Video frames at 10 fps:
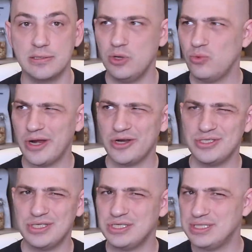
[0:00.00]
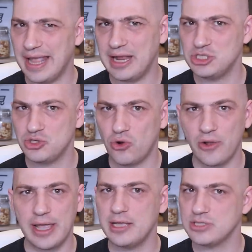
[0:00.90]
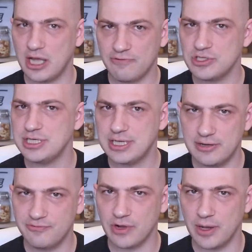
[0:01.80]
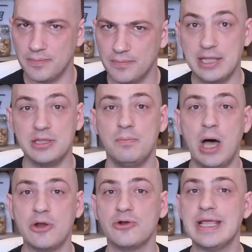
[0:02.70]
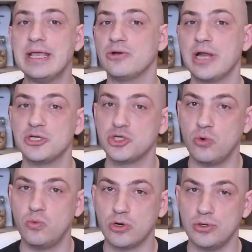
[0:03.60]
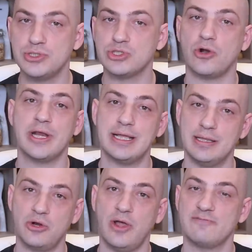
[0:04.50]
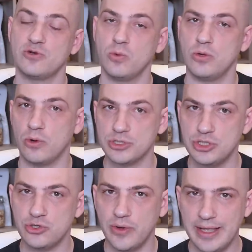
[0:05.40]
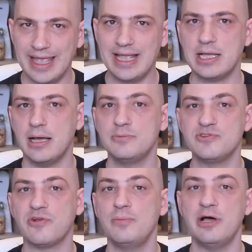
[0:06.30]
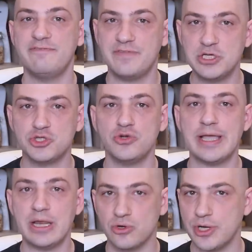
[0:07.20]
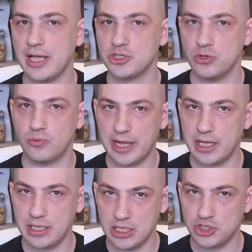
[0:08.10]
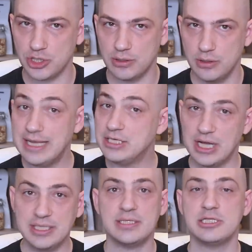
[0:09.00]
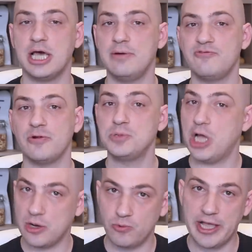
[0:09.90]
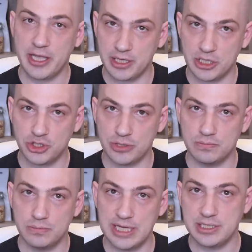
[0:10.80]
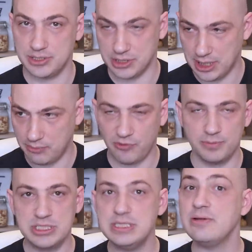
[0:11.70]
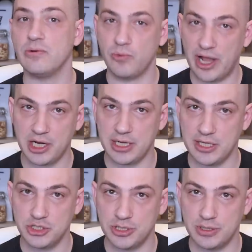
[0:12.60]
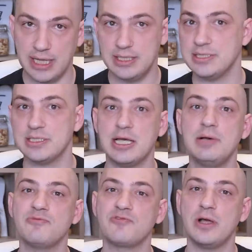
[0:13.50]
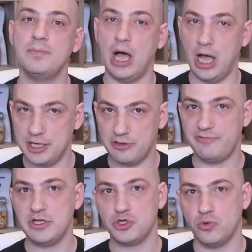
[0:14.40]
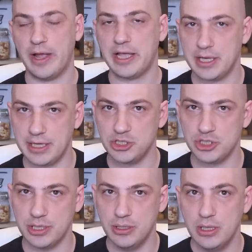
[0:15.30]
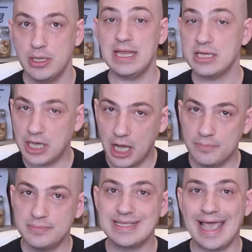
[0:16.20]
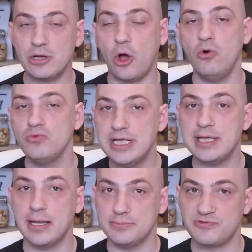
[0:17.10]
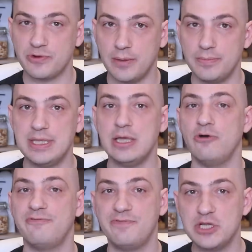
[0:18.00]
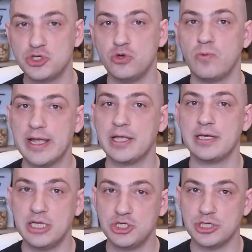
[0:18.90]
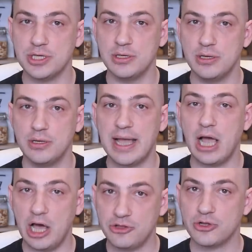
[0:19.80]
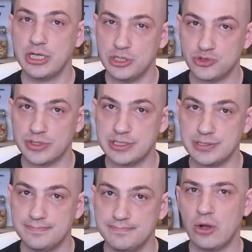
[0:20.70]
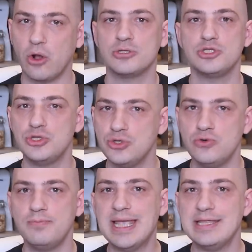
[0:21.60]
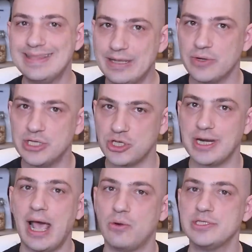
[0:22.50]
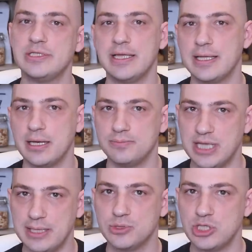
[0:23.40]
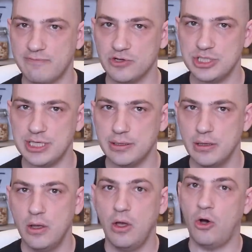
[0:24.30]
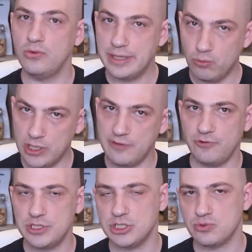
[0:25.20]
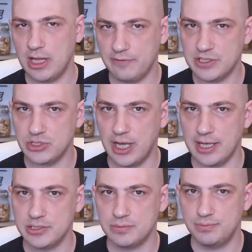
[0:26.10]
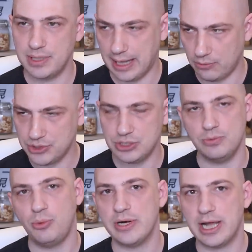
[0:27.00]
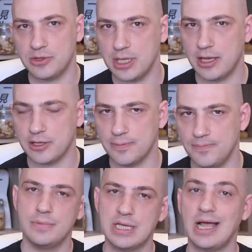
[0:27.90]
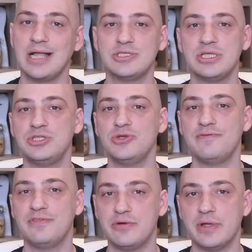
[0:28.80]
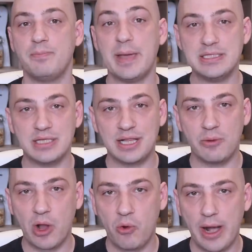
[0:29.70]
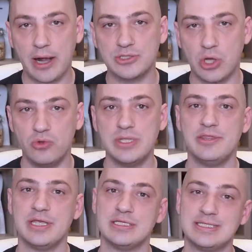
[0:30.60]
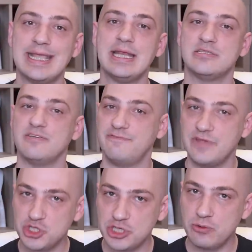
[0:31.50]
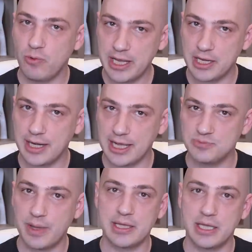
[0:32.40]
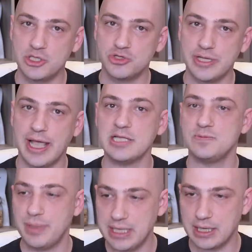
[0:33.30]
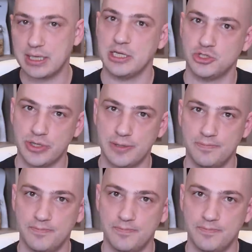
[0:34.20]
But where does this de jure sovereignty come from? In the modern international world, starting a little after World War II, it comes from official international recognition. It doesn't come from non-recognition. It doesn't come from secret recognition. It doesn't come from unofficial recognition. It comes and only comes from the official recognition by other countries. There are two main theories on how a state can obtain sovereignty, only one of which is relevant to us, but I will still point out the other. The constitutive theory basically requires only that a state is officially recognized by a country as being a country.